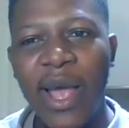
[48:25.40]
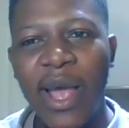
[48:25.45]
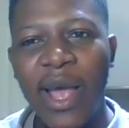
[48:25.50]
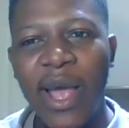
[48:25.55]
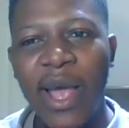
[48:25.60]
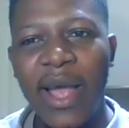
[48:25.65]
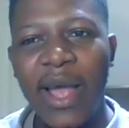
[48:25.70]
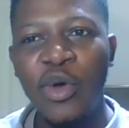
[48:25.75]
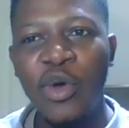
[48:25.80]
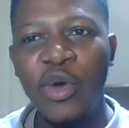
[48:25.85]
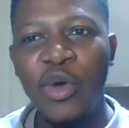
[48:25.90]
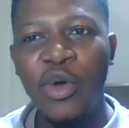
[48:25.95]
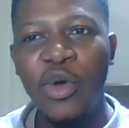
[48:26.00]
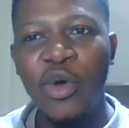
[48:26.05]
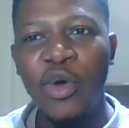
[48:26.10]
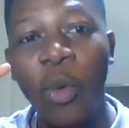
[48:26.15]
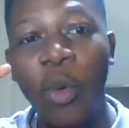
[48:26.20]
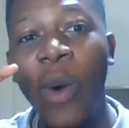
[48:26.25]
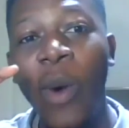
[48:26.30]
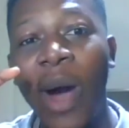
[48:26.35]
you can
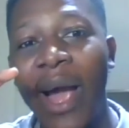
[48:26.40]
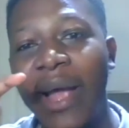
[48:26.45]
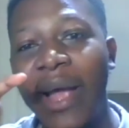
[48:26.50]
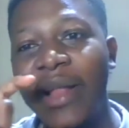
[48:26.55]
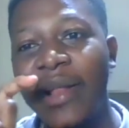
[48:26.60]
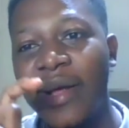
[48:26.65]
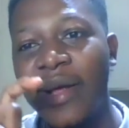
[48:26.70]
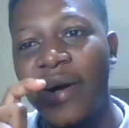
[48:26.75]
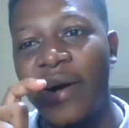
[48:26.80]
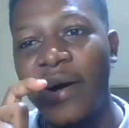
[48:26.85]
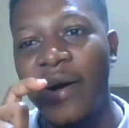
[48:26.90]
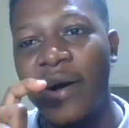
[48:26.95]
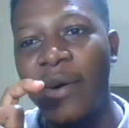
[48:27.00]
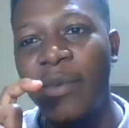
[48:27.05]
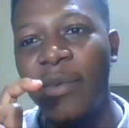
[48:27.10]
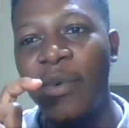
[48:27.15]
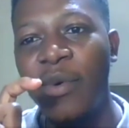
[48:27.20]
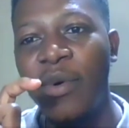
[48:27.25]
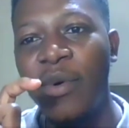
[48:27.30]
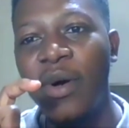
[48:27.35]
actually convert into
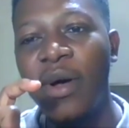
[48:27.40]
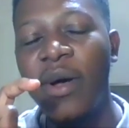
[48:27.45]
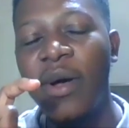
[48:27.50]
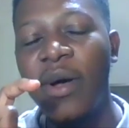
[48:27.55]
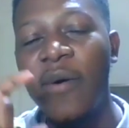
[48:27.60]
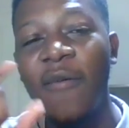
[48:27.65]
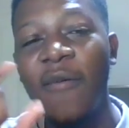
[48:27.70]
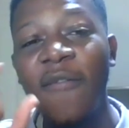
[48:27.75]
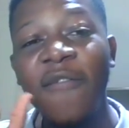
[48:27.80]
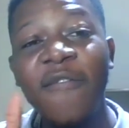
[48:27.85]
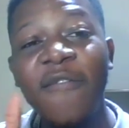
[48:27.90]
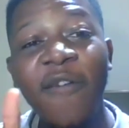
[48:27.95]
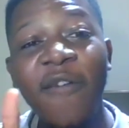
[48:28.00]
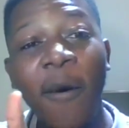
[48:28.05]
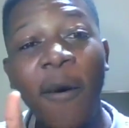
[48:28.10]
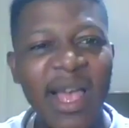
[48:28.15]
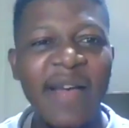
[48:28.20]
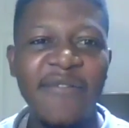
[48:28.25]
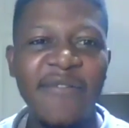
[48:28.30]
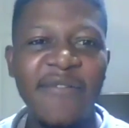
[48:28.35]
specific or universal
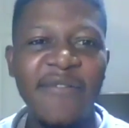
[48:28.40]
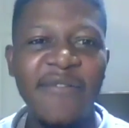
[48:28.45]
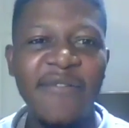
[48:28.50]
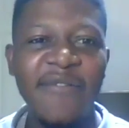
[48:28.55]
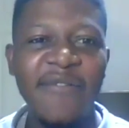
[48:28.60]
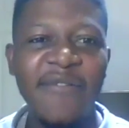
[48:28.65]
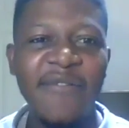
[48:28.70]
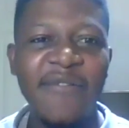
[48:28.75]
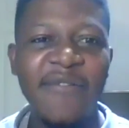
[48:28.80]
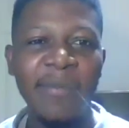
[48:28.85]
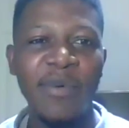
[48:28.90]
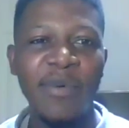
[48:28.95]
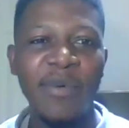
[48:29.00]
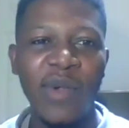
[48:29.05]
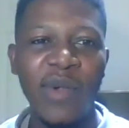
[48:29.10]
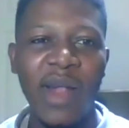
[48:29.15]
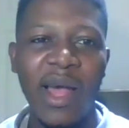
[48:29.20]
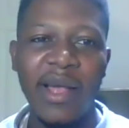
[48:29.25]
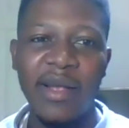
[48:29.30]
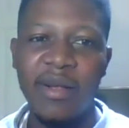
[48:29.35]
wide
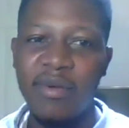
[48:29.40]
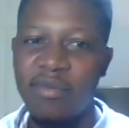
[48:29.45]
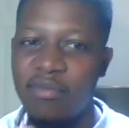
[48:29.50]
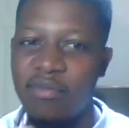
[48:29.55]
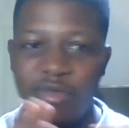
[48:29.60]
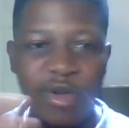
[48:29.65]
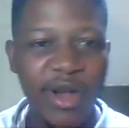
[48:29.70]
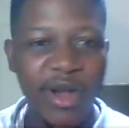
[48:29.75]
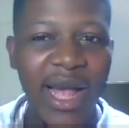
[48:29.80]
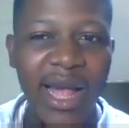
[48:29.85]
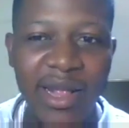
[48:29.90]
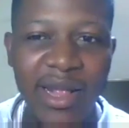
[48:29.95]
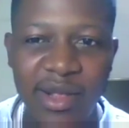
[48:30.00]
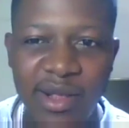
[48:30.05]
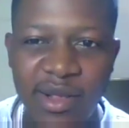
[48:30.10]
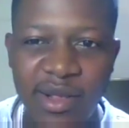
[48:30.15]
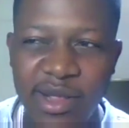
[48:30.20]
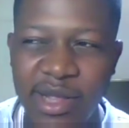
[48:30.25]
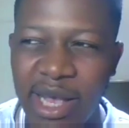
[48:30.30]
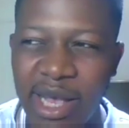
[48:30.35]
formats. For example,
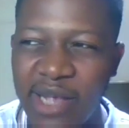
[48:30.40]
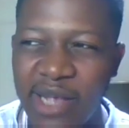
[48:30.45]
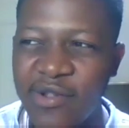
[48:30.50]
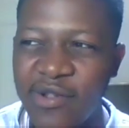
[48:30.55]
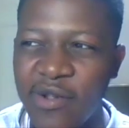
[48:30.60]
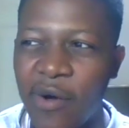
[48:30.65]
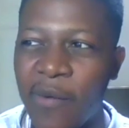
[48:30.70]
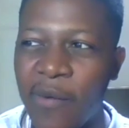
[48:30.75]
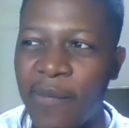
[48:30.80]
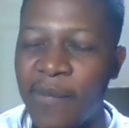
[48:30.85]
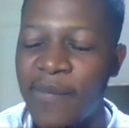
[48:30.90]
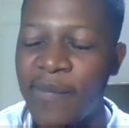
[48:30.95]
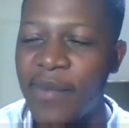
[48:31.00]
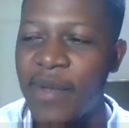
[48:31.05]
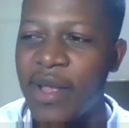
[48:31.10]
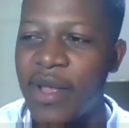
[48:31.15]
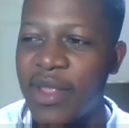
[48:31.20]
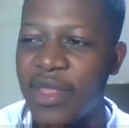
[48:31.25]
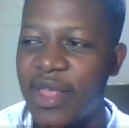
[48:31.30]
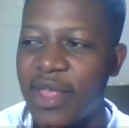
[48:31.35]
like there are
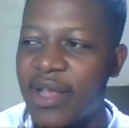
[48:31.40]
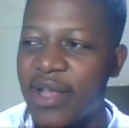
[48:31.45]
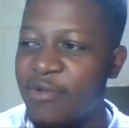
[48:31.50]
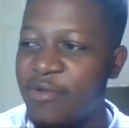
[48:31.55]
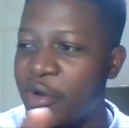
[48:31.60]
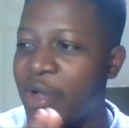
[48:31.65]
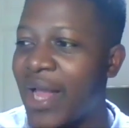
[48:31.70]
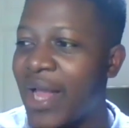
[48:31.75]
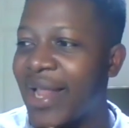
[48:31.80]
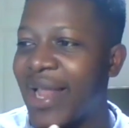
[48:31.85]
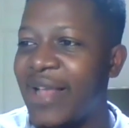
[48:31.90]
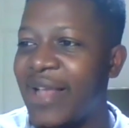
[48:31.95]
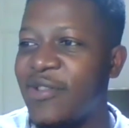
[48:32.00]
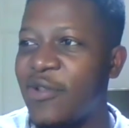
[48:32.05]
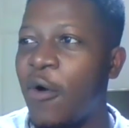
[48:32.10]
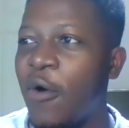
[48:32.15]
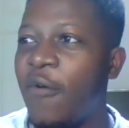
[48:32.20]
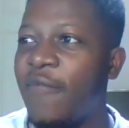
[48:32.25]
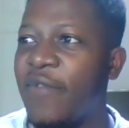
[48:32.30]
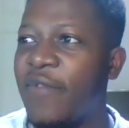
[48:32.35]
some things regardless
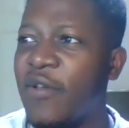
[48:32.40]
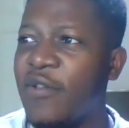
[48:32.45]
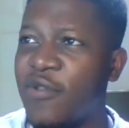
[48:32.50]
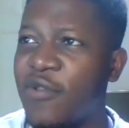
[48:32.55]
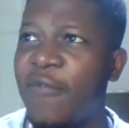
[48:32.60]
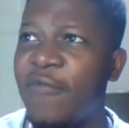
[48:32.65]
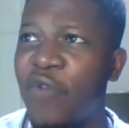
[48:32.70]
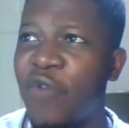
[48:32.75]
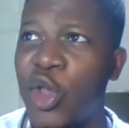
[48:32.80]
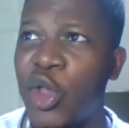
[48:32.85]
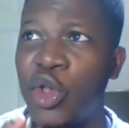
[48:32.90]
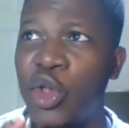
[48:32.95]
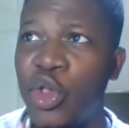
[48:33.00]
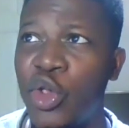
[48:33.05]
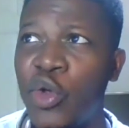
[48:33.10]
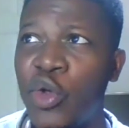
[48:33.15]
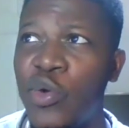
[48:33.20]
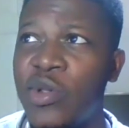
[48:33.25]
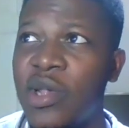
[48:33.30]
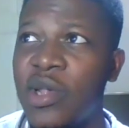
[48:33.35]
of the software you
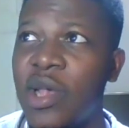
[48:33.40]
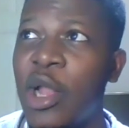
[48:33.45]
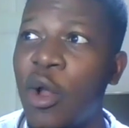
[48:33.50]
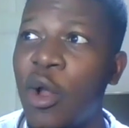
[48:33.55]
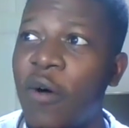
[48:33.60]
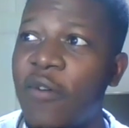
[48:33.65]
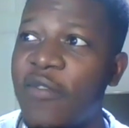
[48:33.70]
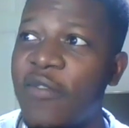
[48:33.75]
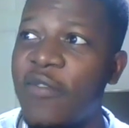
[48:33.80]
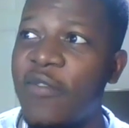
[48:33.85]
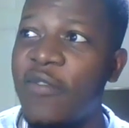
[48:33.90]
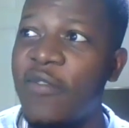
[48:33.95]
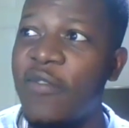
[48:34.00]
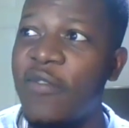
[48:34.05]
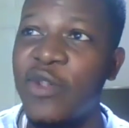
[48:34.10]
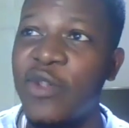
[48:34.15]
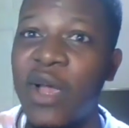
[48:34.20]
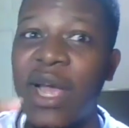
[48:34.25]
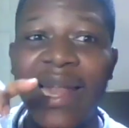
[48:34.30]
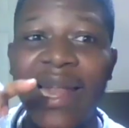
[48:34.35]
use. A lot of softwares you can
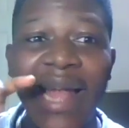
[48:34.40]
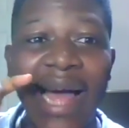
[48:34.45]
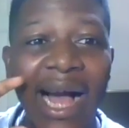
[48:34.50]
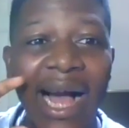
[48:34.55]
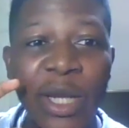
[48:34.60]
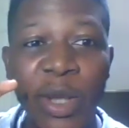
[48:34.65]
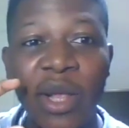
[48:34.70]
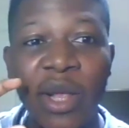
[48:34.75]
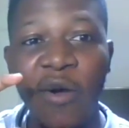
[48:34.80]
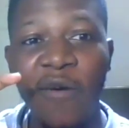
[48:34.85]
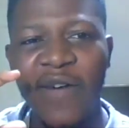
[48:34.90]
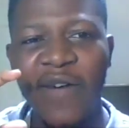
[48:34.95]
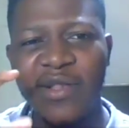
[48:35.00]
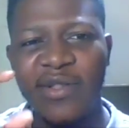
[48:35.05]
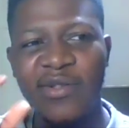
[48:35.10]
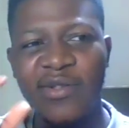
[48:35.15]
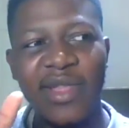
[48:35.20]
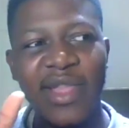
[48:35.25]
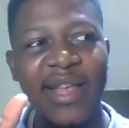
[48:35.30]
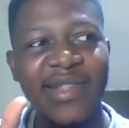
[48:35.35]
actually convert to
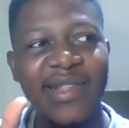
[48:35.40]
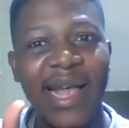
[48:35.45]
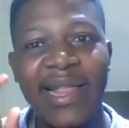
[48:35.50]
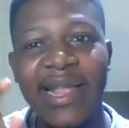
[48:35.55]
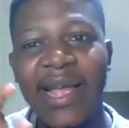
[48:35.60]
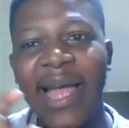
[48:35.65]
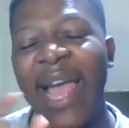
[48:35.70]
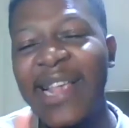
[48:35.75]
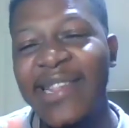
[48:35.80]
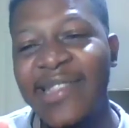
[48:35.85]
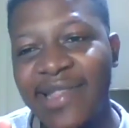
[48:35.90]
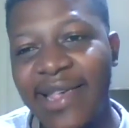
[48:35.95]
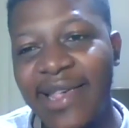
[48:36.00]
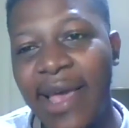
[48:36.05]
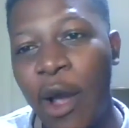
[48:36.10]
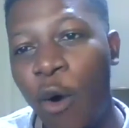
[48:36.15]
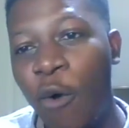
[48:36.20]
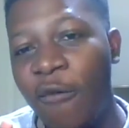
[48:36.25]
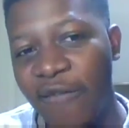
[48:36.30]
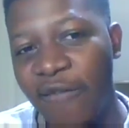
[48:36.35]
things like the STL
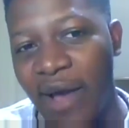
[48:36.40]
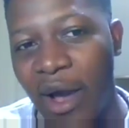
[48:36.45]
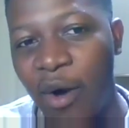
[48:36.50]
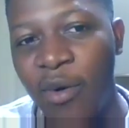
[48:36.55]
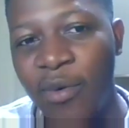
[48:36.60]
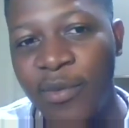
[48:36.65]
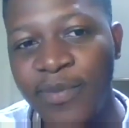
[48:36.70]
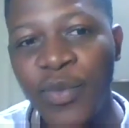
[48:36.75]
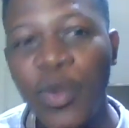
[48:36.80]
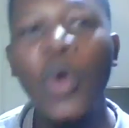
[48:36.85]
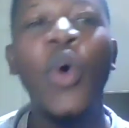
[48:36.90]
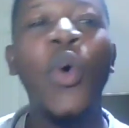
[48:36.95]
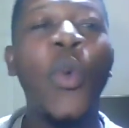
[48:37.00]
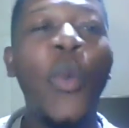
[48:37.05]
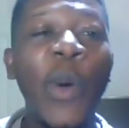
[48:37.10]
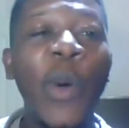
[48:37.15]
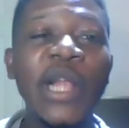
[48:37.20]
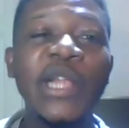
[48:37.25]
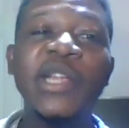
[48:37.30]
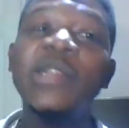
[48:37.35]
file,
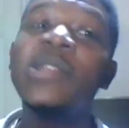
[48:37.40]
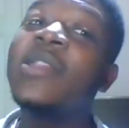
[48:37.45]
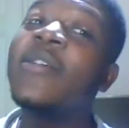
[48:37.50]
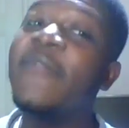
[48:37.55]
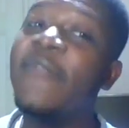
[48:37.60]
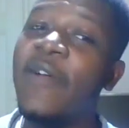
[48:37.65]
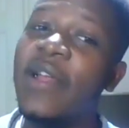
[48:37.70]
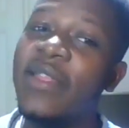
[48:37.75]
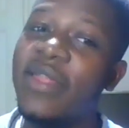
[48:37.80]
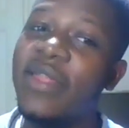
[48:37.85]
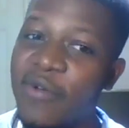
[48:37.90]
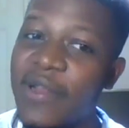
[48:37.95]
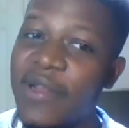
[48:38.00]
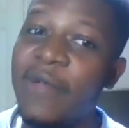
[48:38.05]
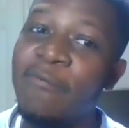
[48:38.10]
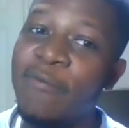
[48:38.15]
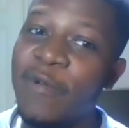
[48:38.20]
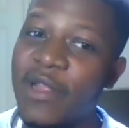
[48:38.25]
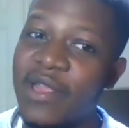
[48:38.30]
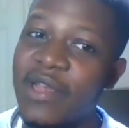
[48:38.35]
which different 3D
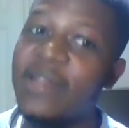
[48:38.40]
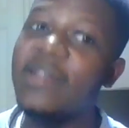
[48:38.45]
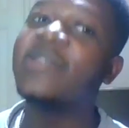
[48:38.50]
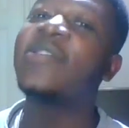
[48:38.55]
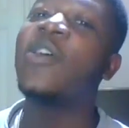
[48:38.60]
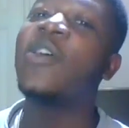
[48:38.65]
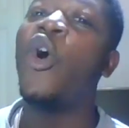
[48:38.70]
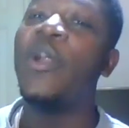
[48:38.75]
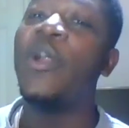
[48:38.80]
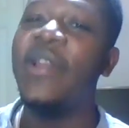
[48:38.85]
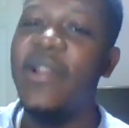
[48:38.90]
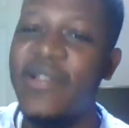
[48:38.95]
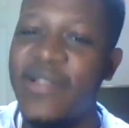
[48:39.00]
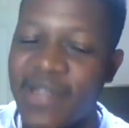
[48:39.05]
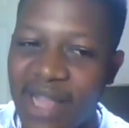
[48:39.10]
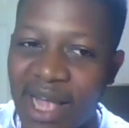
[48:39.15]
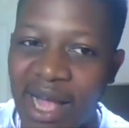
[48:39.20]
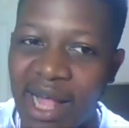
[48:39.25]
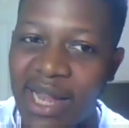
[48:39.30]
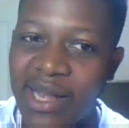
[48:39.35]
printers
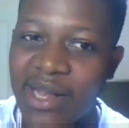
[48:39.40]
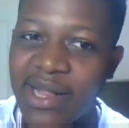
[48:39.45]
understand,